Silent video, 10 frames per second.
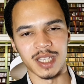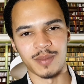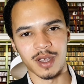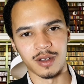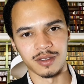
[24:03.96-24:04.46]
is
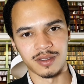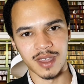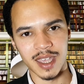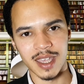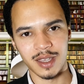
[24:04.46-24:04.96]
because
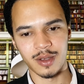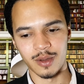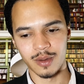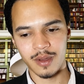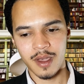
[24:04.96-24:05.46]
the
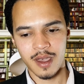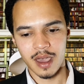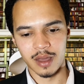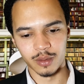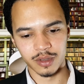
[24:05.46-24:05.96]
EU,
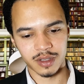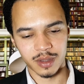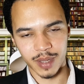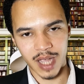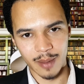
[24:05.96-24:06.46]
in order to
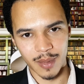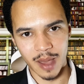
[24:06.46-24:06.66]
become